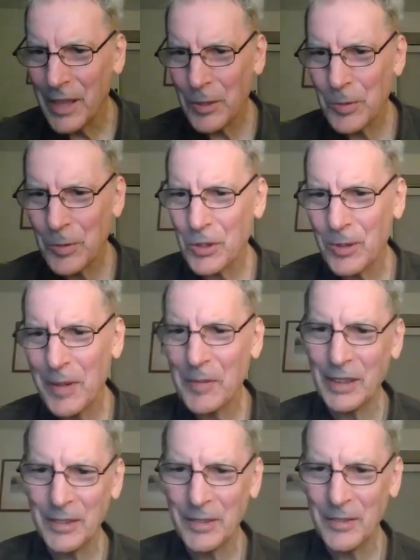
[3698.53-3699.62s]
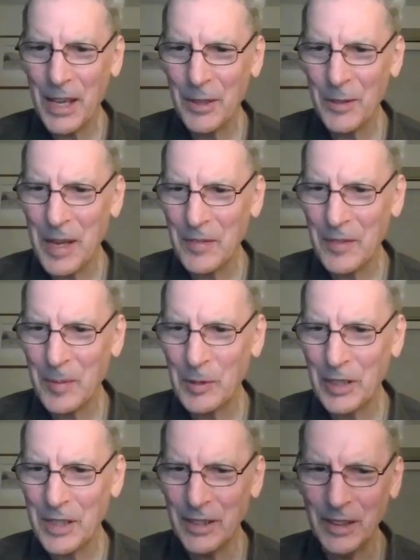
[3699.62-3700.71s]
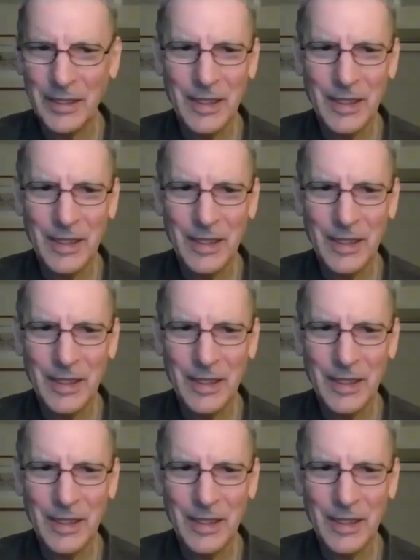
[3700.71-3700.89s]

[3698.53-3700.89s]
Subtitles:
This was terrific. Thank you, David and Melinda.